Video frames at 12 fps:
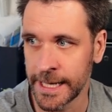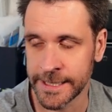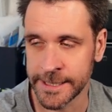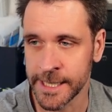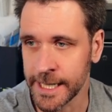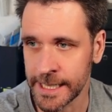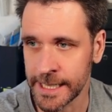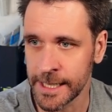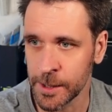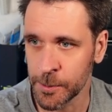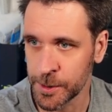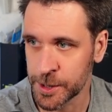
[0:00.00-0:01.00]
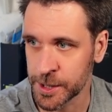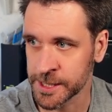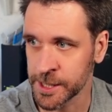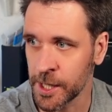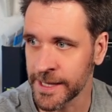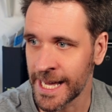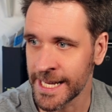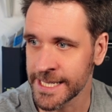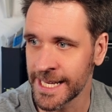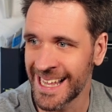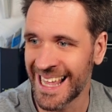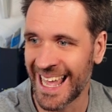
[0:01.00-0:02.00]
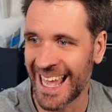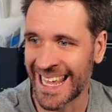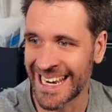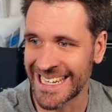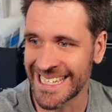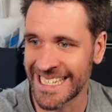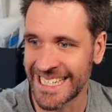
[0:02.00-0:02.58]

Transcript: The title, we just saw that, and